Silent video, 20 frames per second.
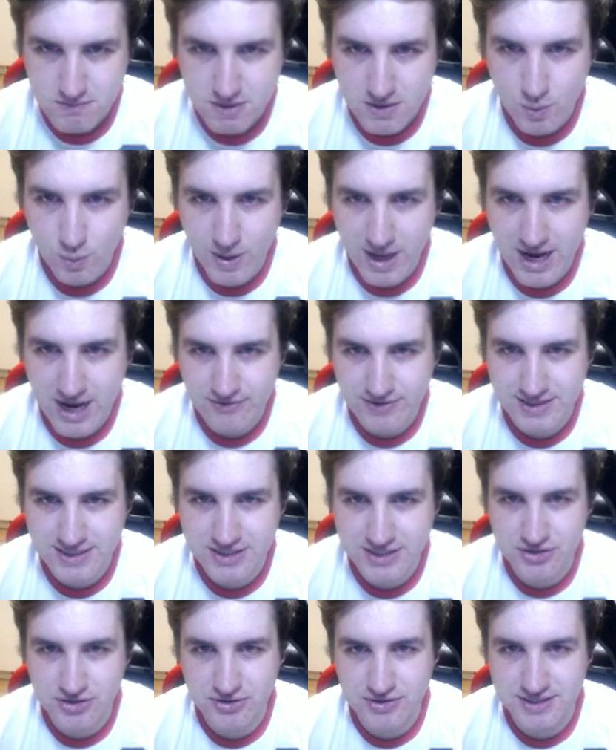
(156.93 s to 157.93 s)
Where is
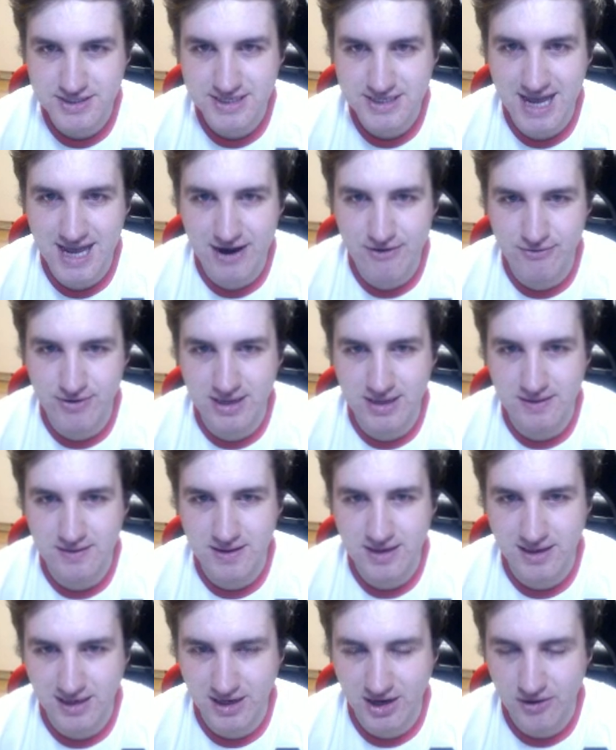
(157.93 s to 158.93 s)
John Terry? There
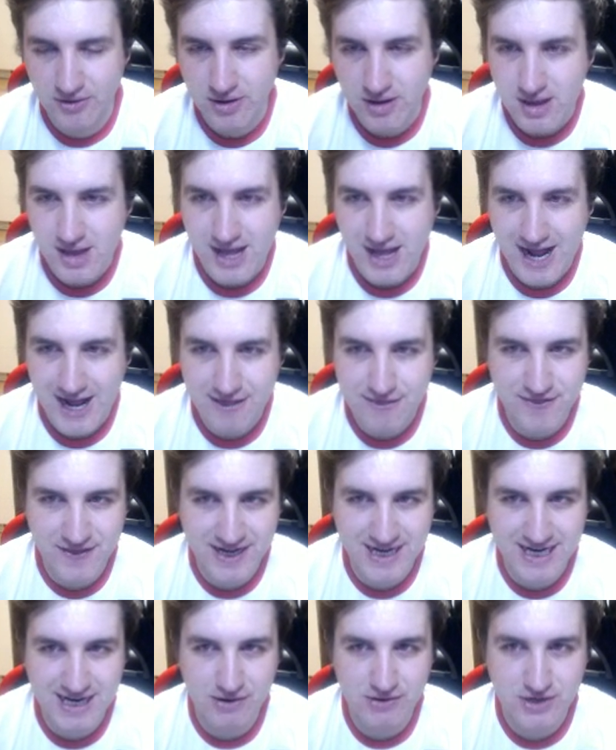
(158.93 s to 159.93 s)
you go. I
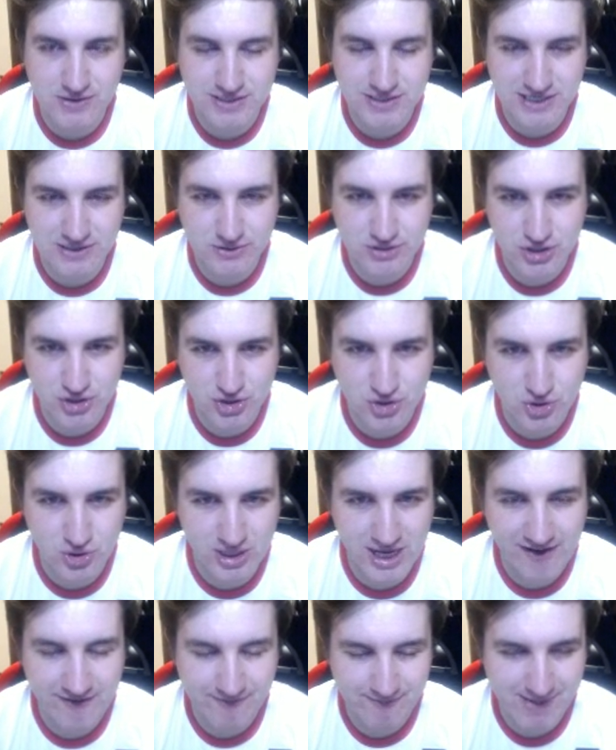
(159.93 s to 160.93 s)
think I'll use Luke Shaw
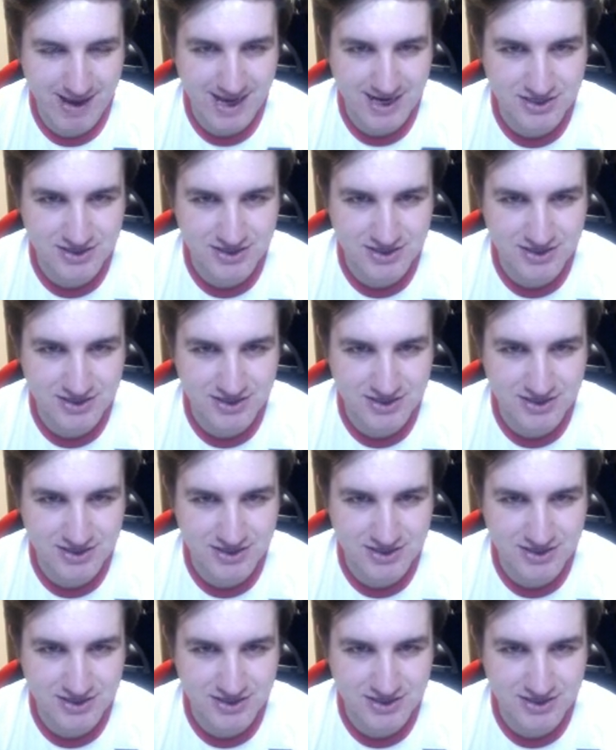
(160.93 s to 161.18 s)
left back